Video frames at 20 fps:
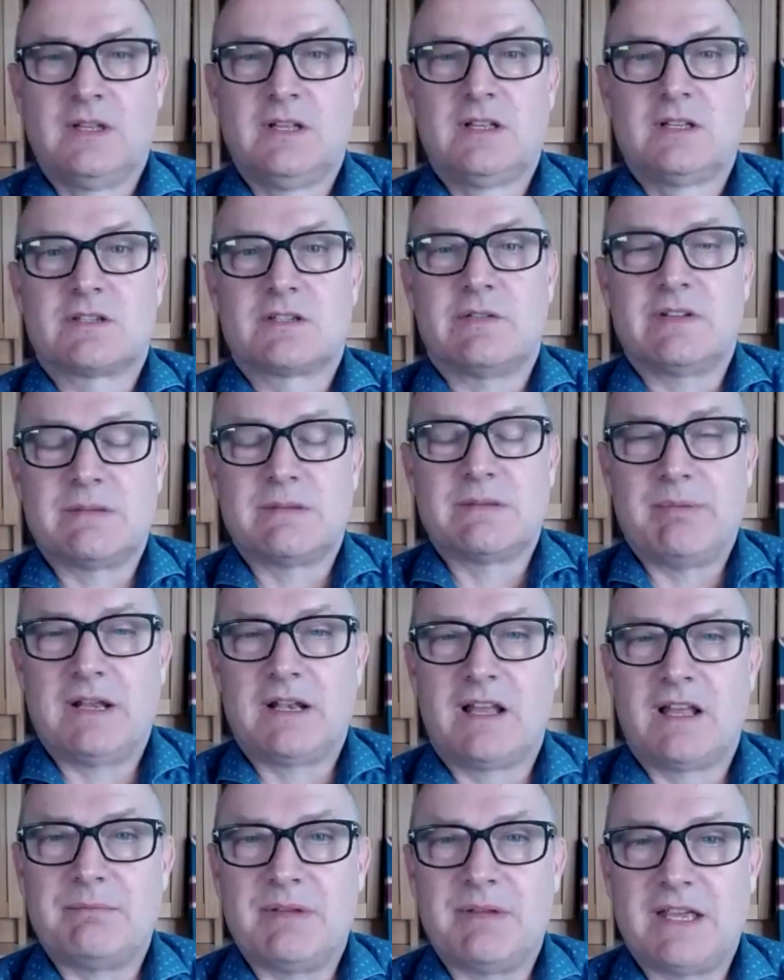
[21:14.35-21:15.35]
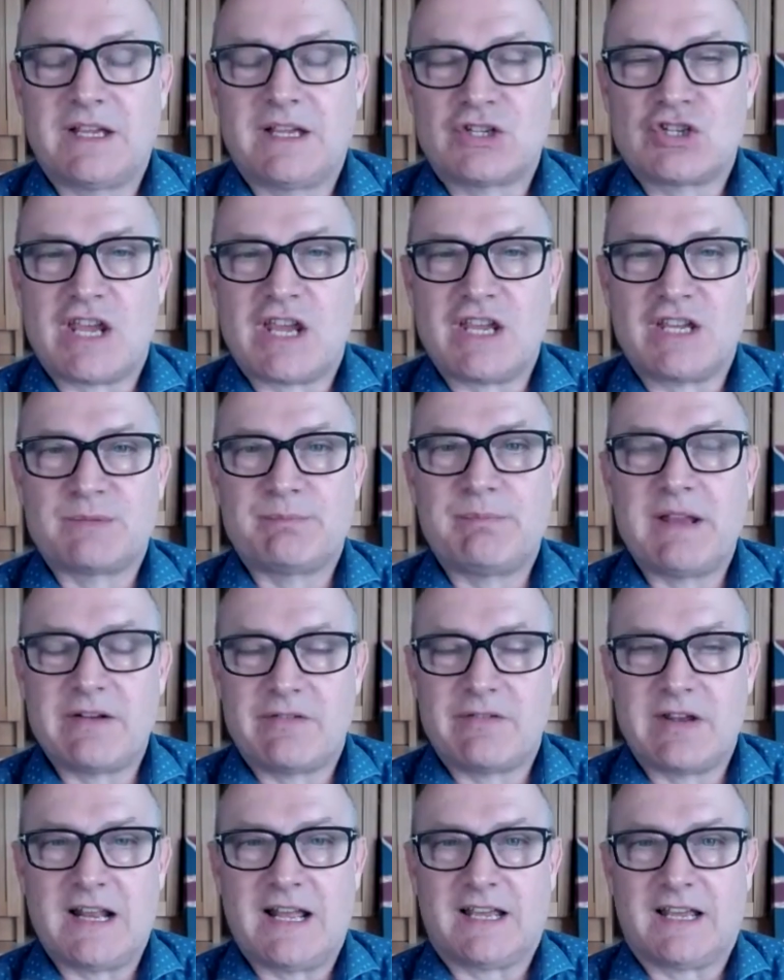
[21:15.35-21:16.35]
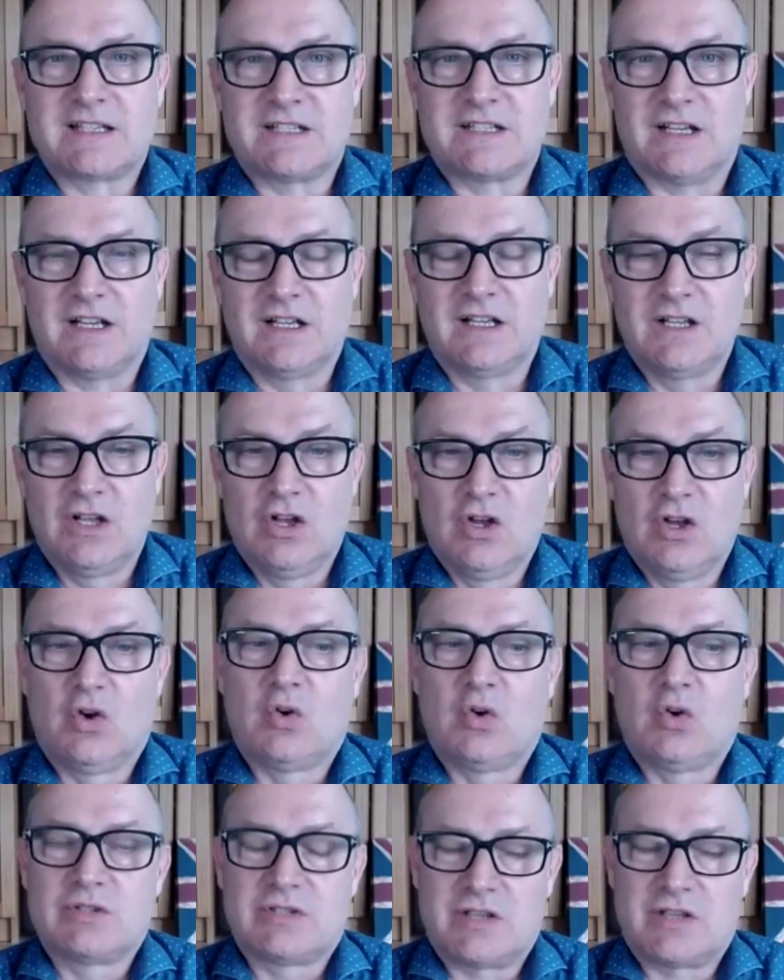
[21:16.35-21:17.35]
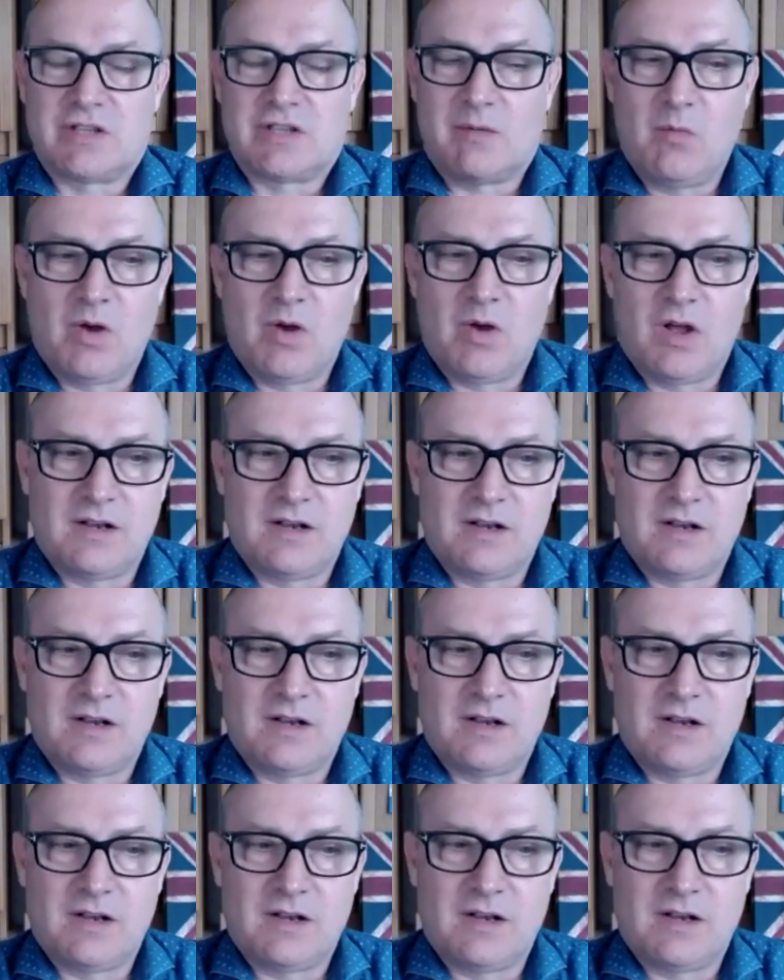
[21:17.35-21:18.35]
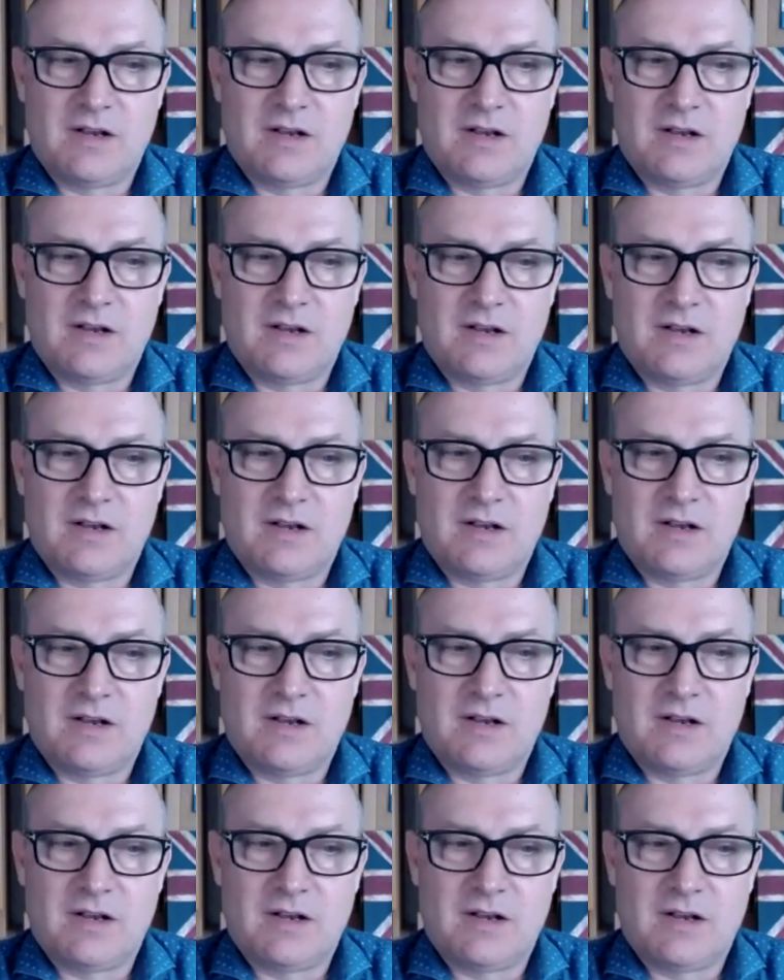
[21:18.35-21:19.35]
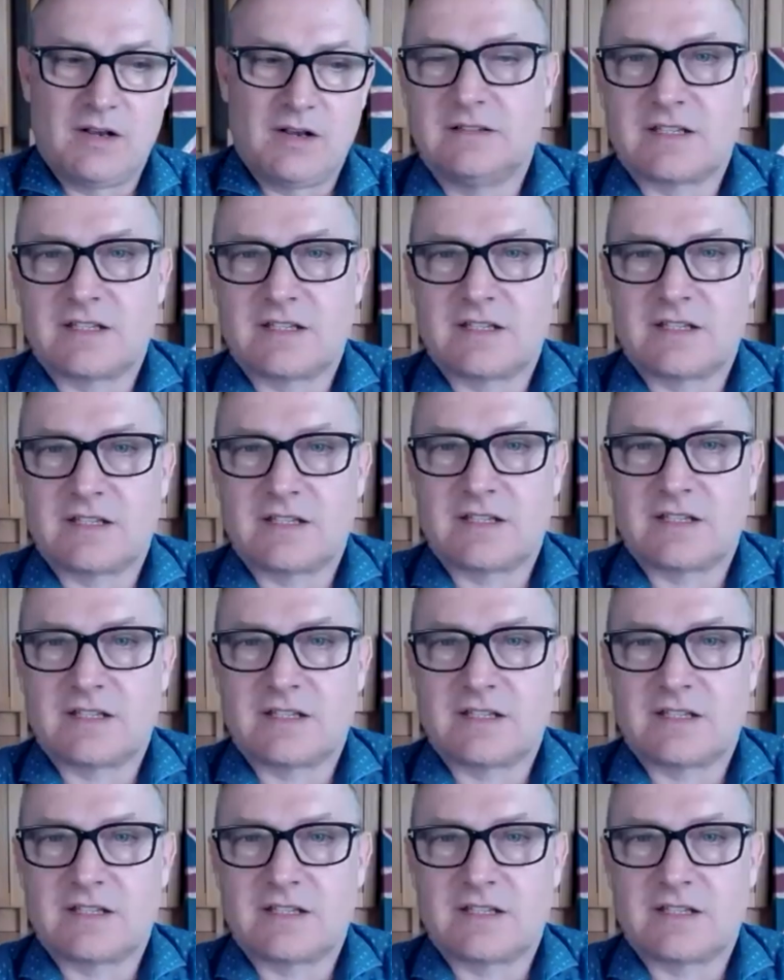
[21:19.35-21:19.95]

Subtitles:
So it's a bit like being a Shakespearean actor or someone in a soap